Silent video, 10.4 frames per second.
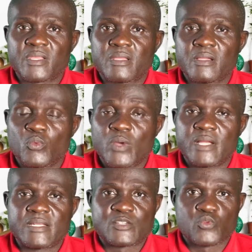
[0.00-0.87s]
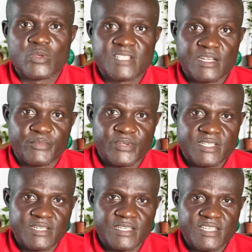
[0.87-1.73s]
When that one celebrated
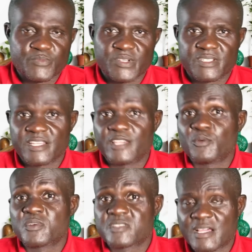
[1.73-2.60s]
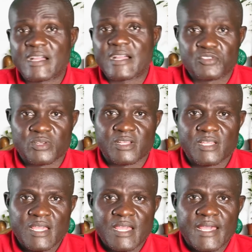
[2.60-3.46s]
his birthday, he was there actually.
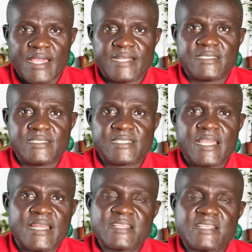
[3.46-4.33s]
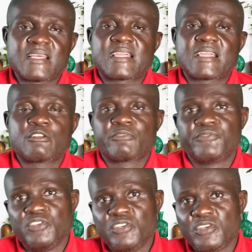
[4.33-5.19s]
And now these are the kind of
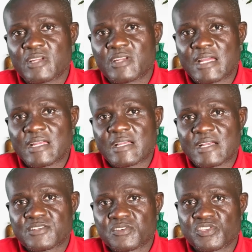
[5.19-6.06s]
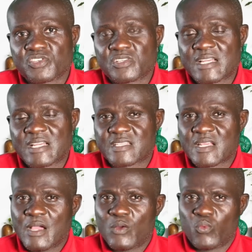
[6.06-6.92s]
union and association that
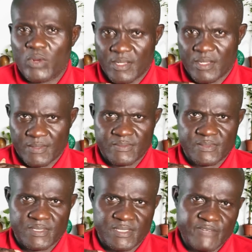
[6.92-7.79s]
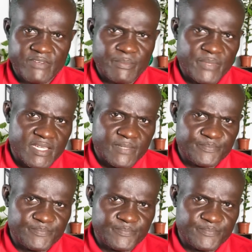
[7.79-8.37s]
will never make